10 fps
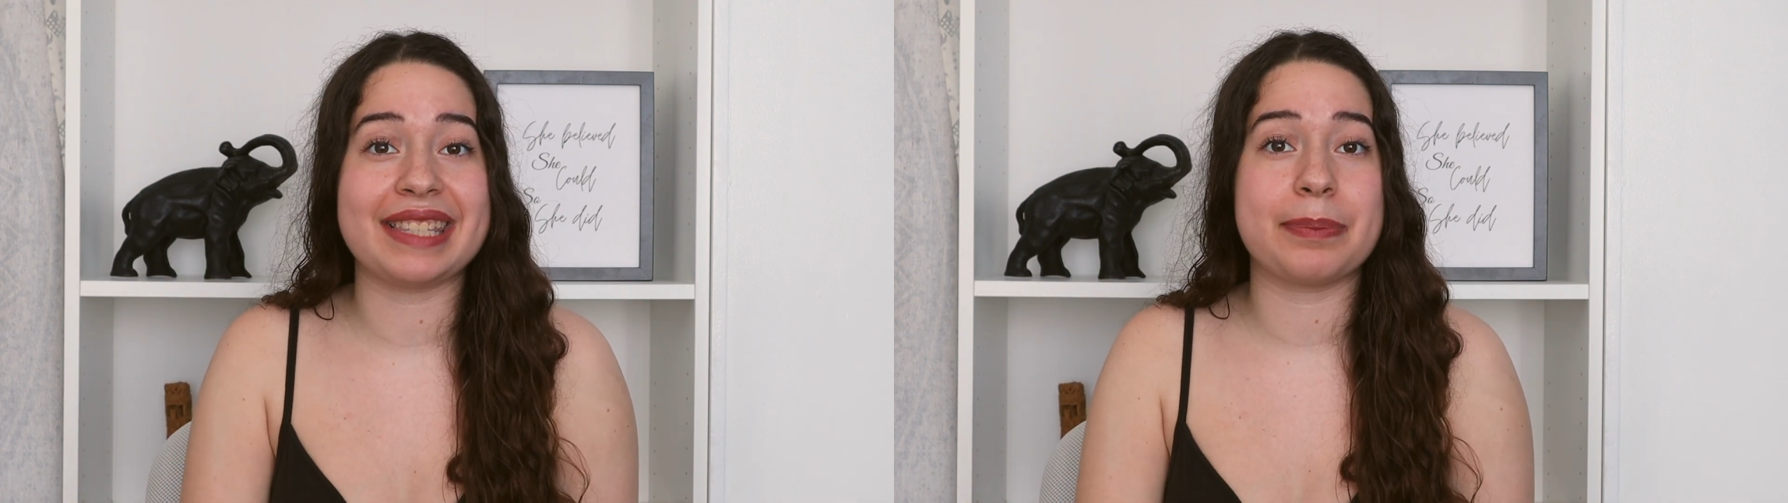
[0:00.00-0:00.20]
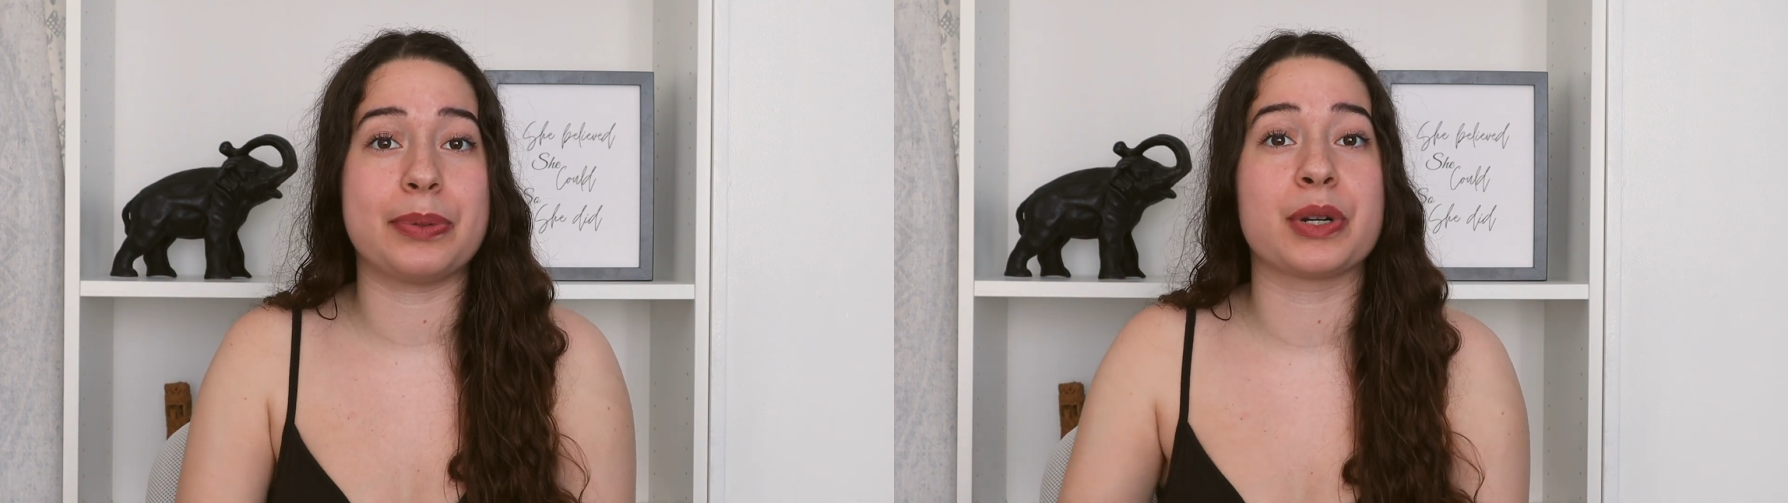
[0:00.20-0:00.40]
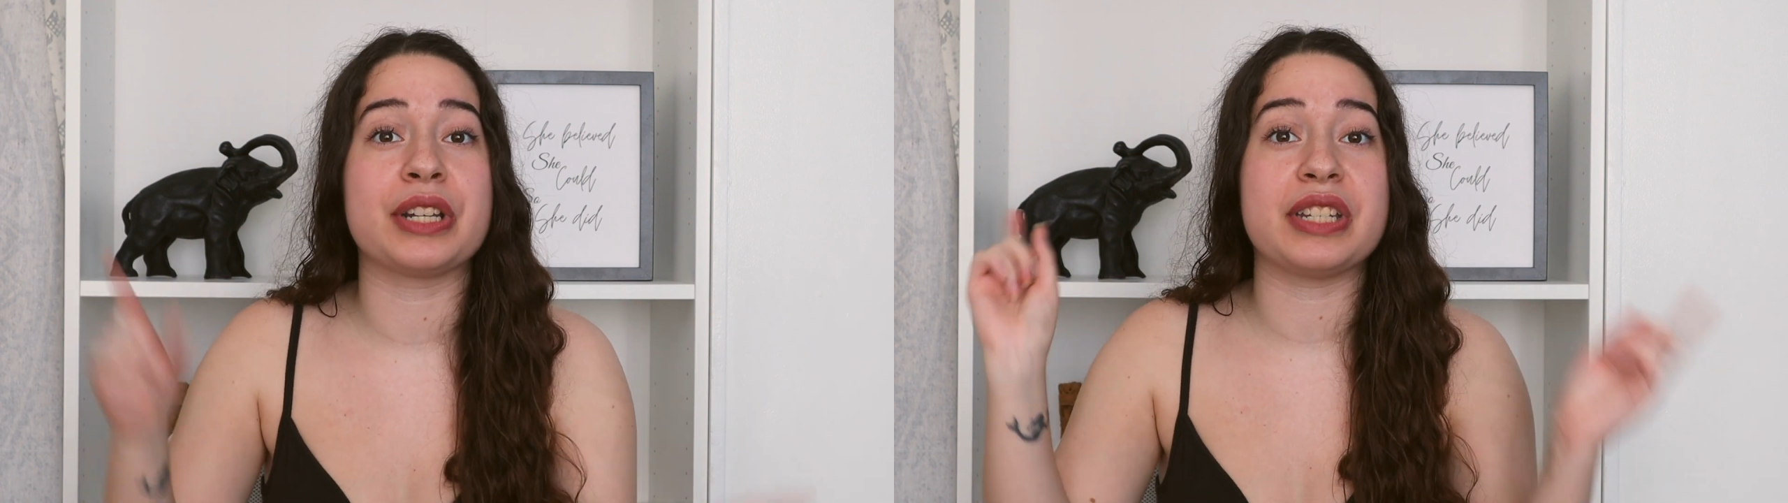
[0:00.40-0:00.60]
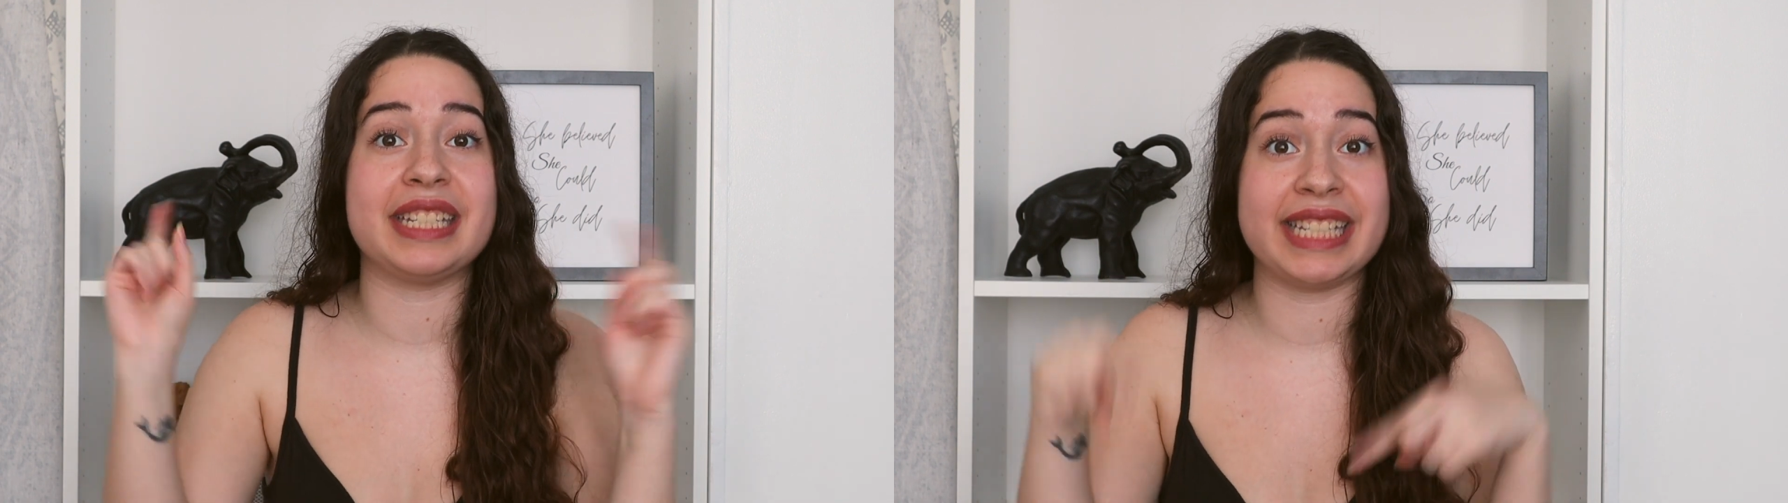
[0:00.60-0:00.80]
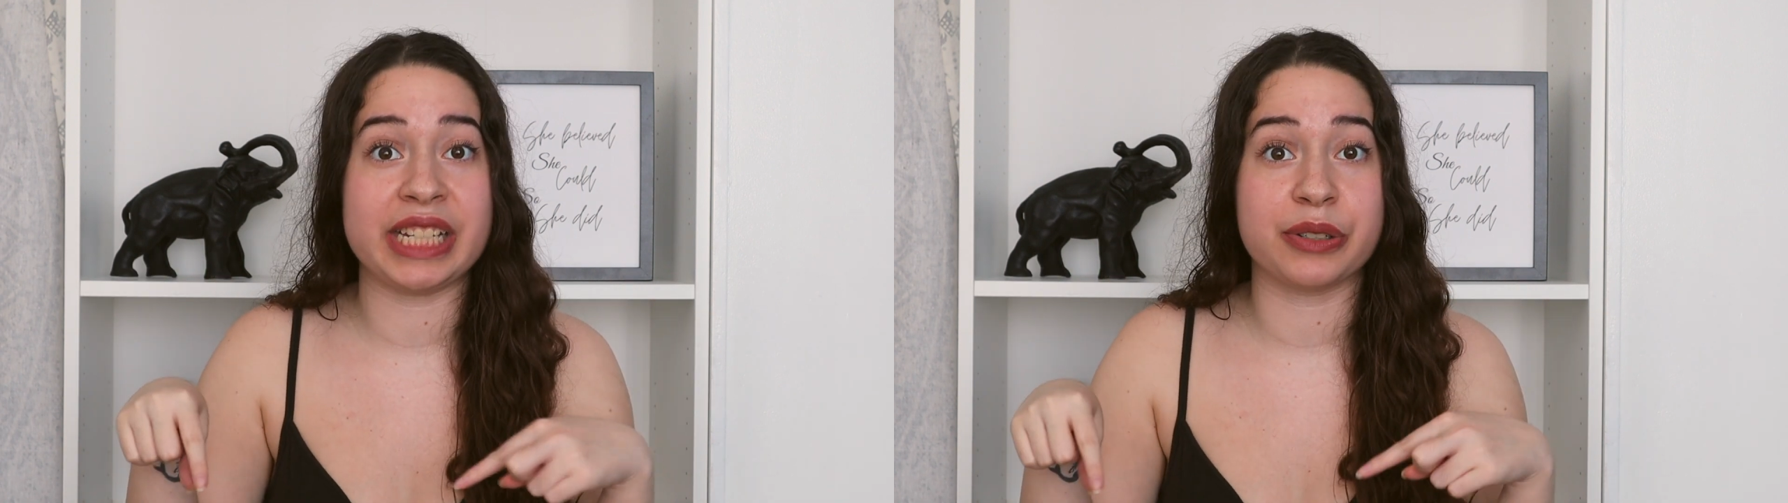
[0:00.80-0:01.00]
it's important to
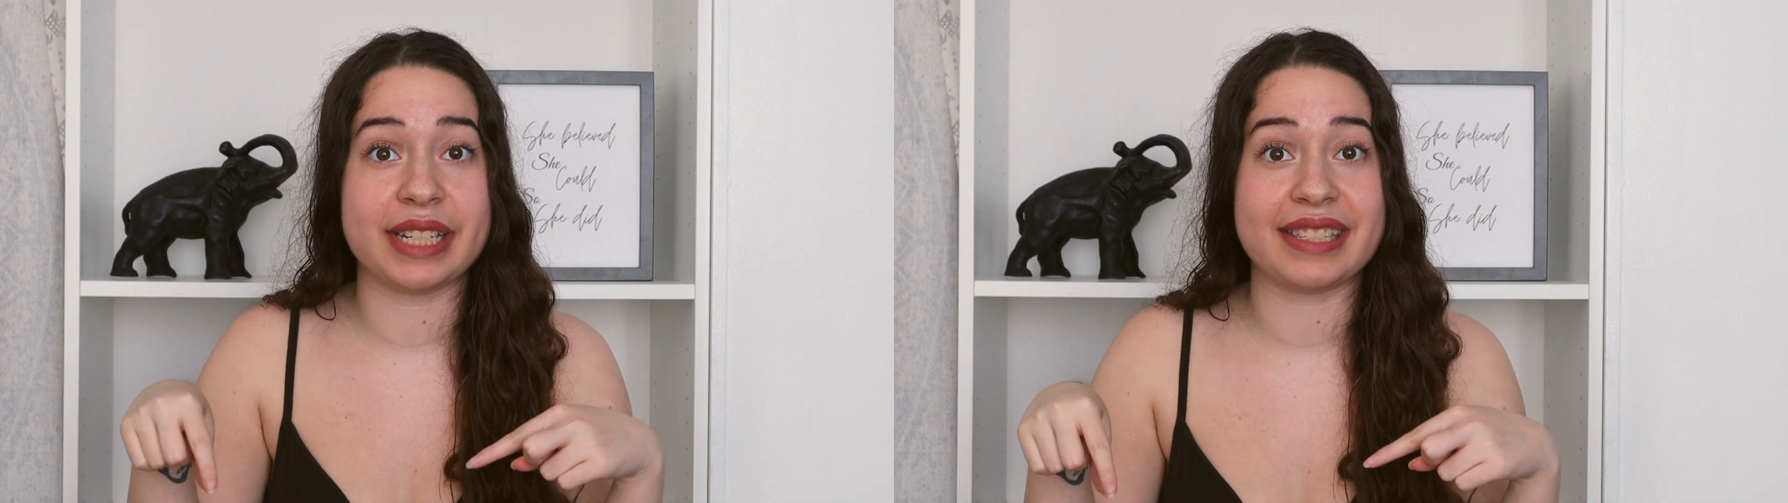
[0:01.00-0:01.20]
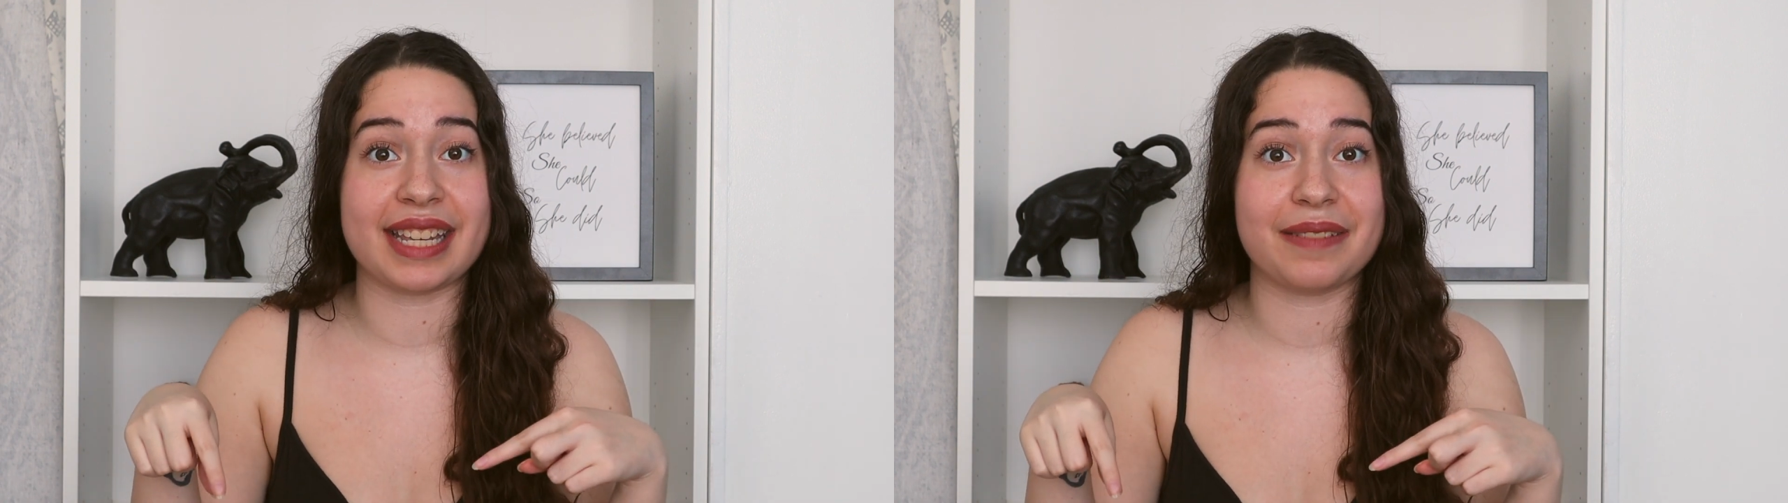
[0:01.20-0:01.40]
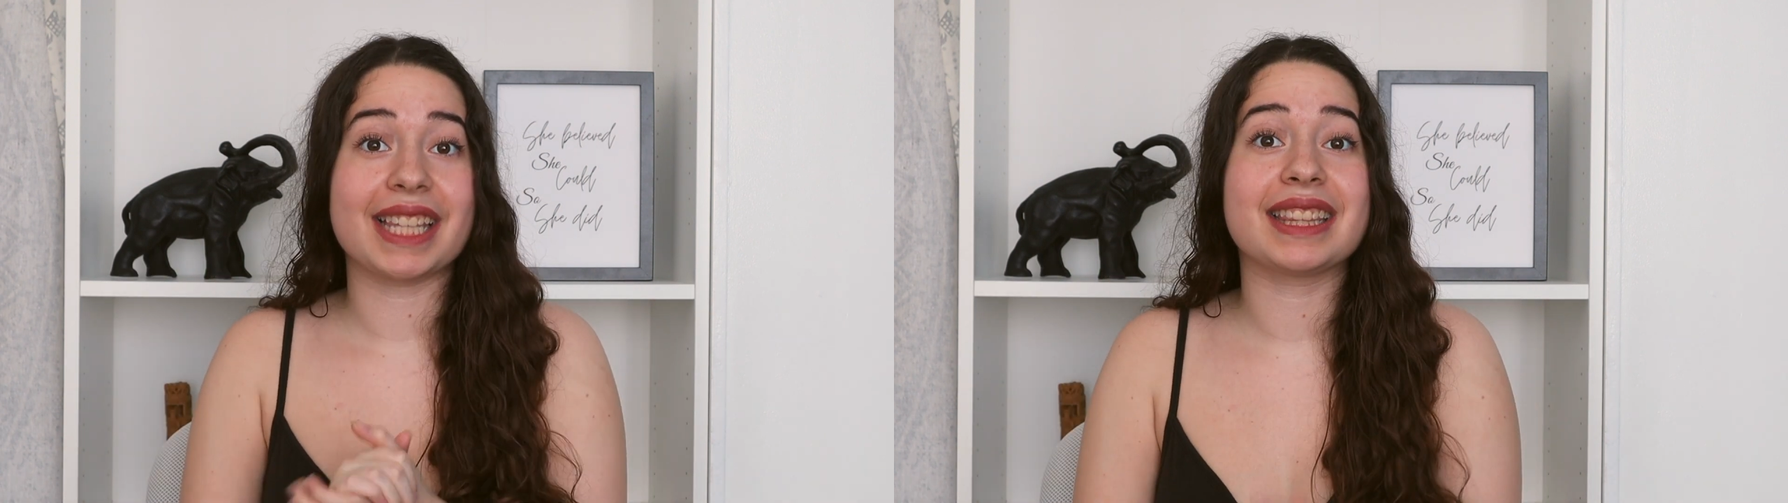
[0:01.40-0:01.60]
decrease it?